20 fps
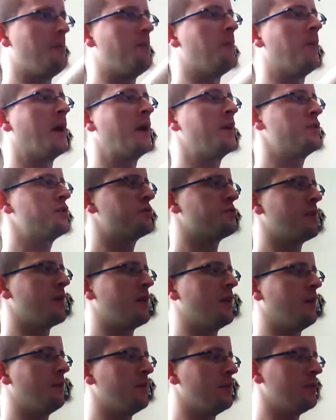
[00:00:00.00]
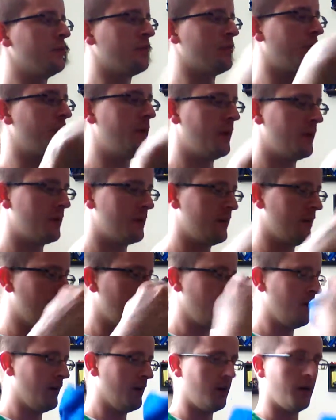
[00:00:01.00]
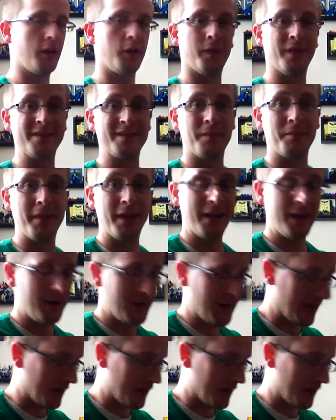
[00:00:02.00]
might shrink up a little bit. Otherwise, I may need to